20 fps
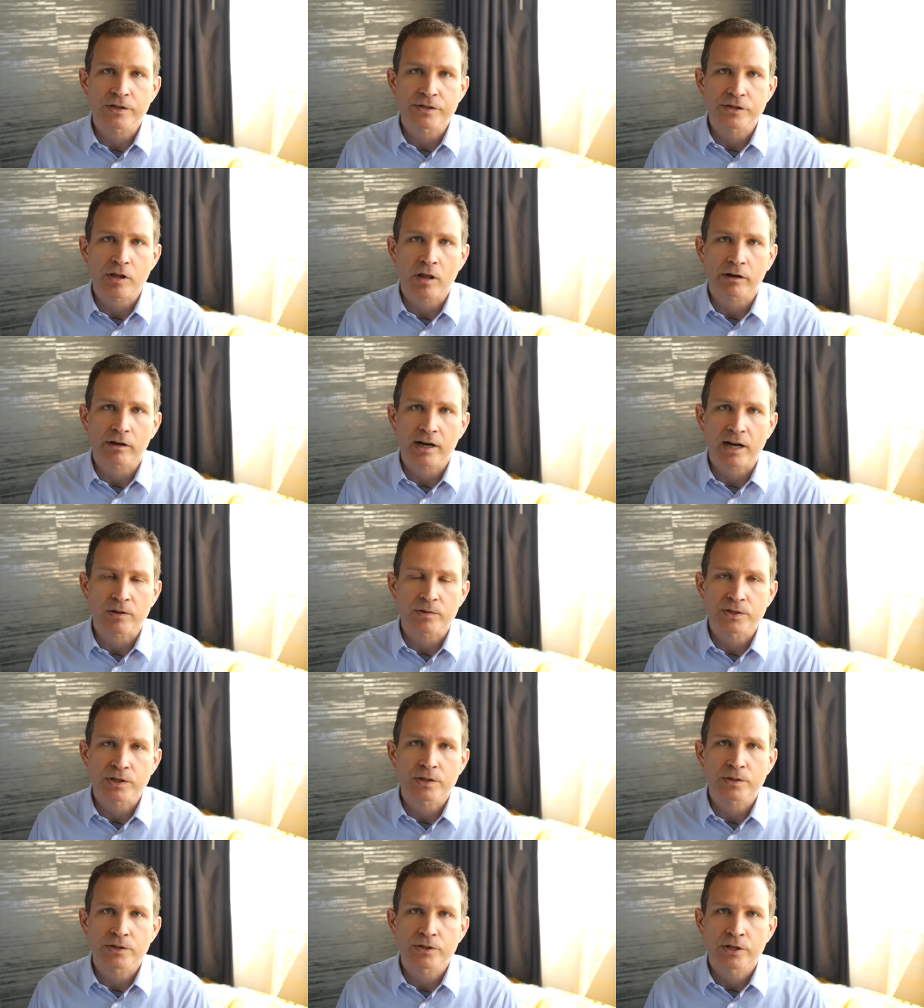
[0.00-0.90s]
and
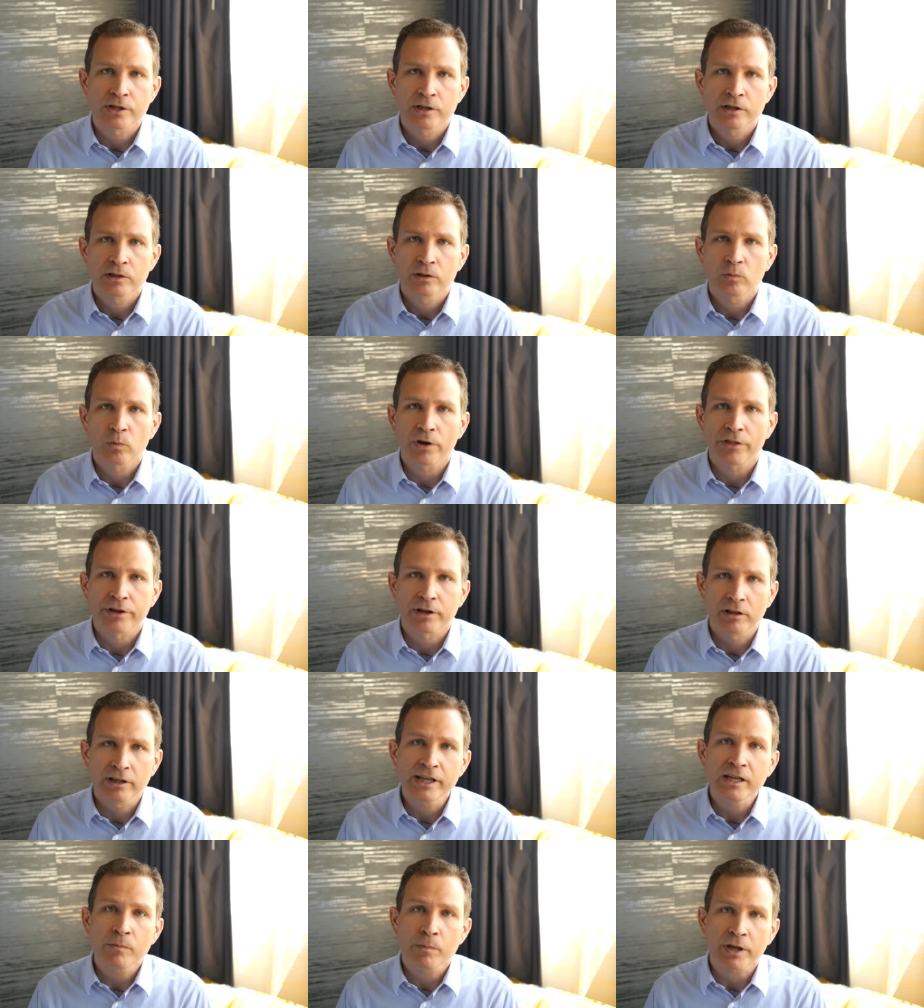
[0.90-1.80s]
slaughterhouses. With
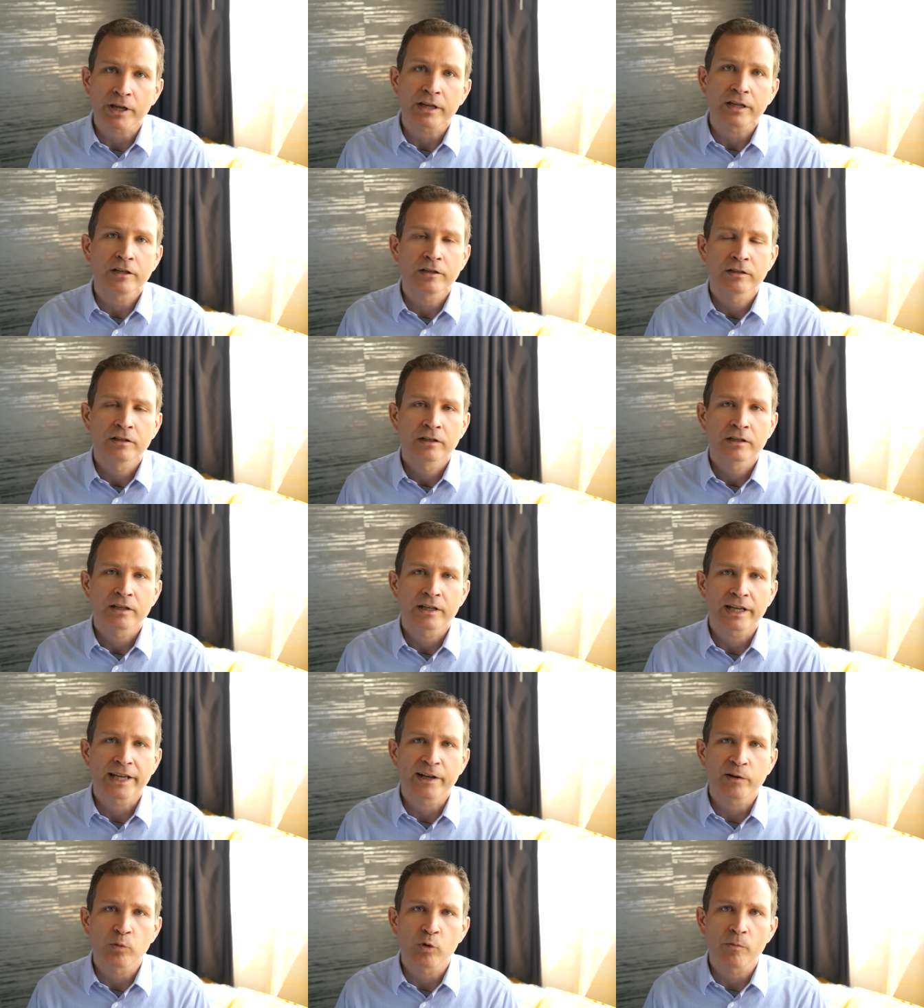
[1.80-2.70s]
clean meat,
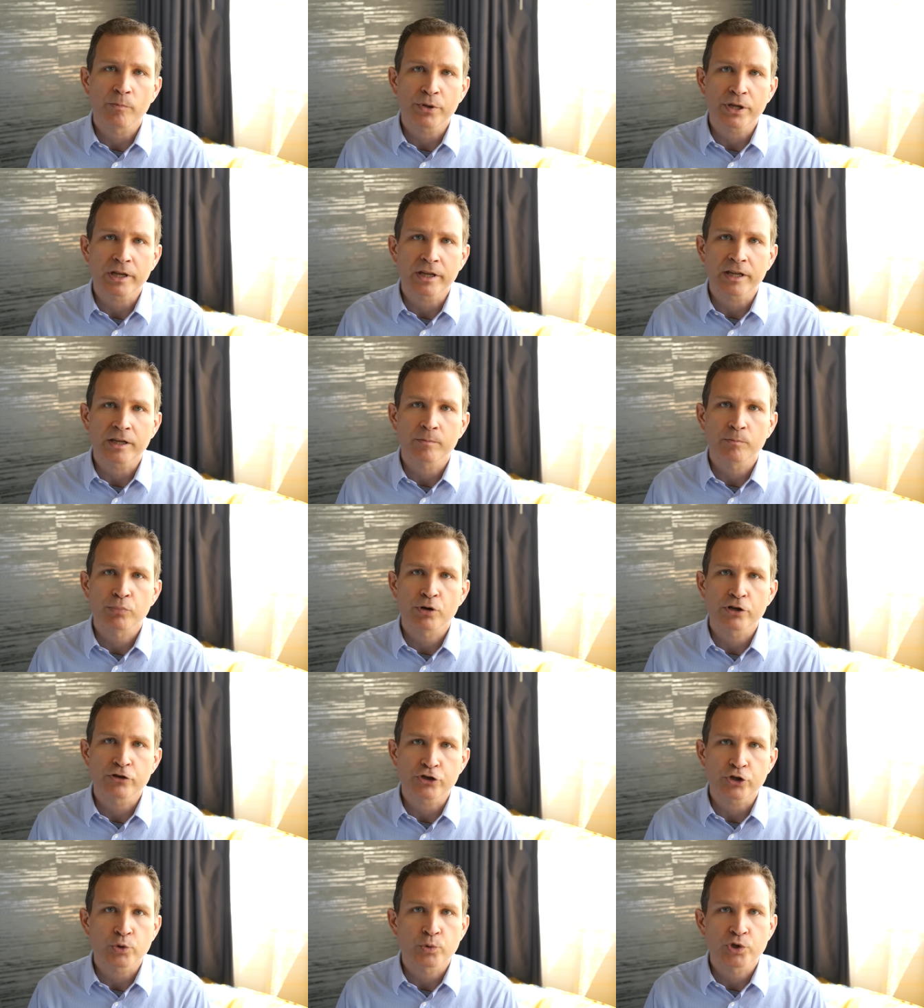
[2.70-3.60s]
it will be
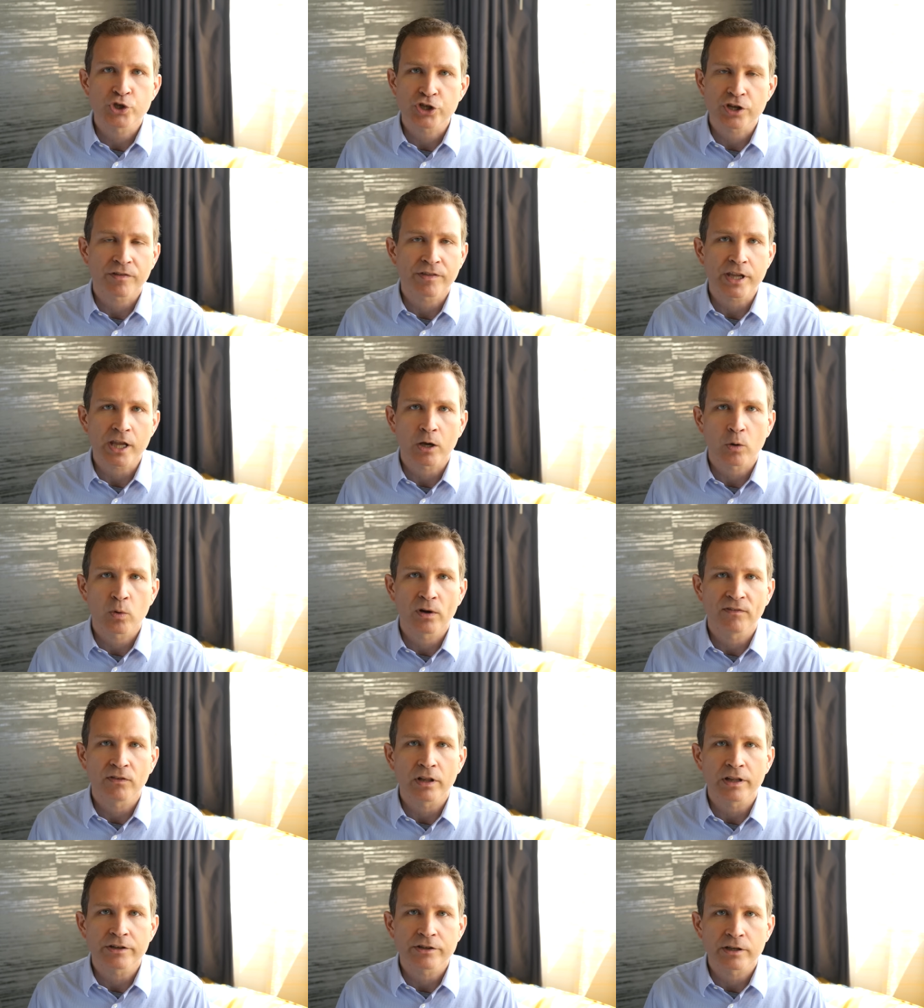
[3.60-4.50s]
produced in the
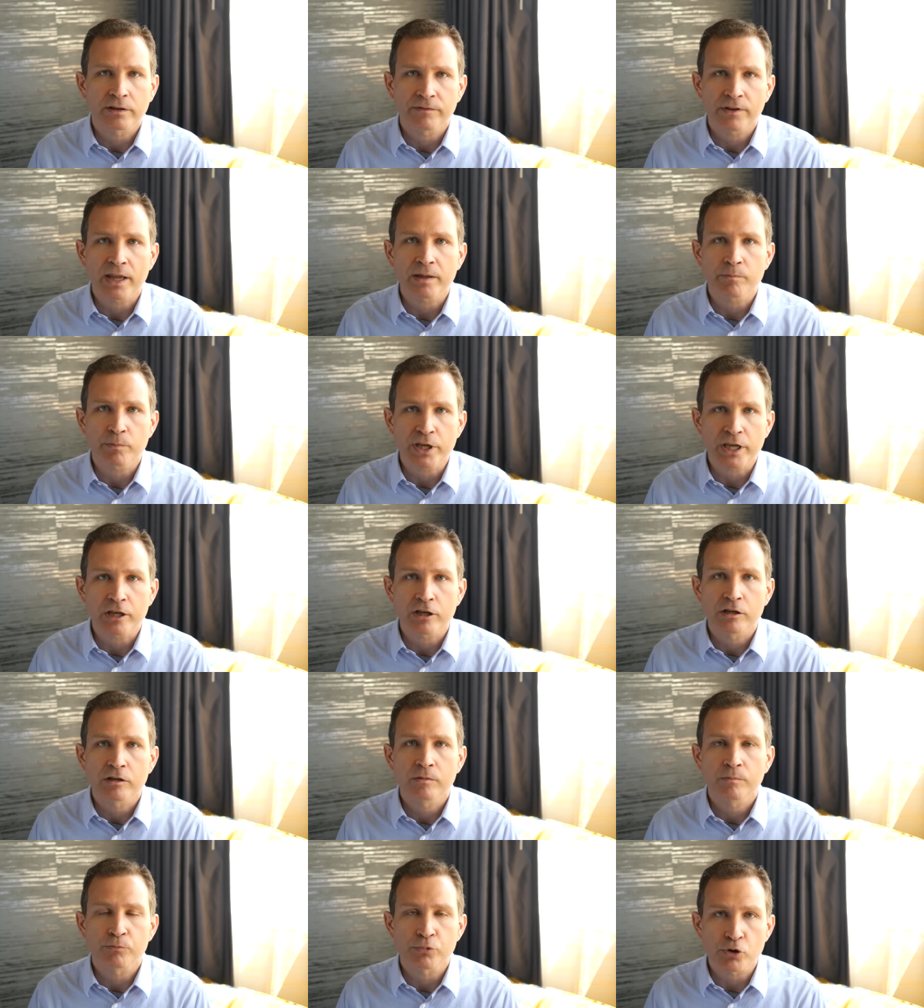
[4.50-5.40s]
equivalent of a meat
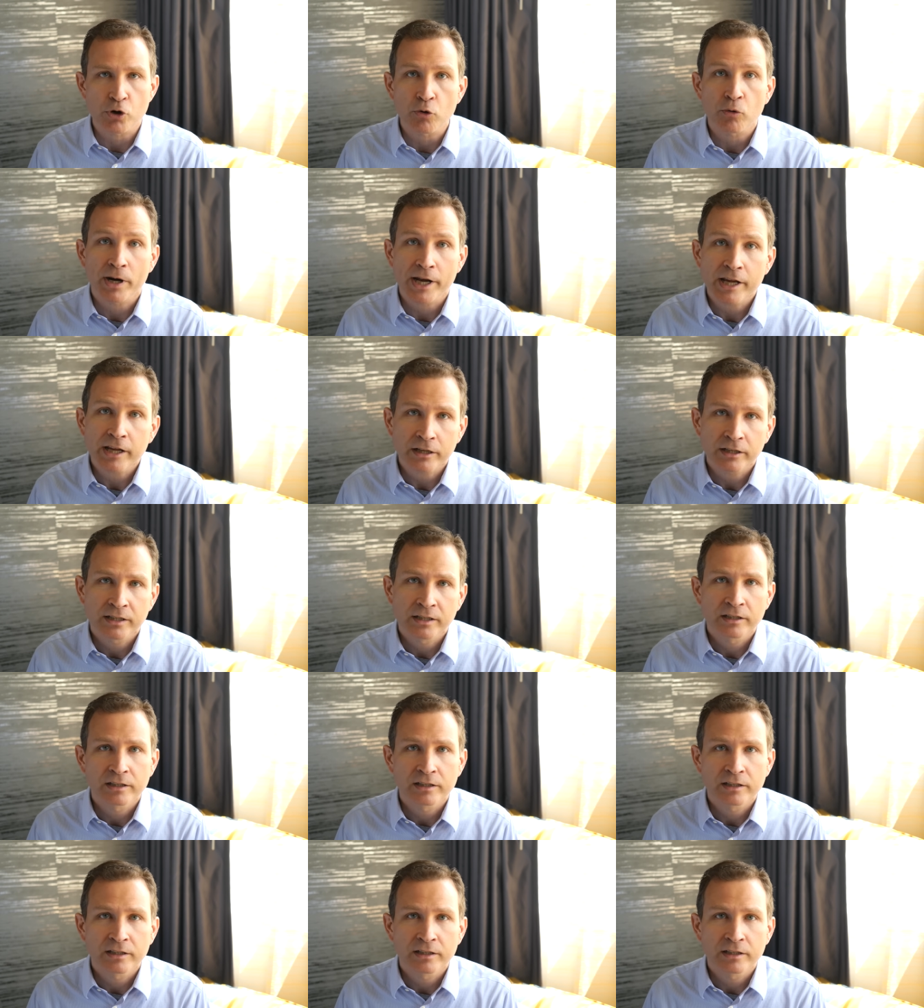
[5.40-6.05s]
brewery.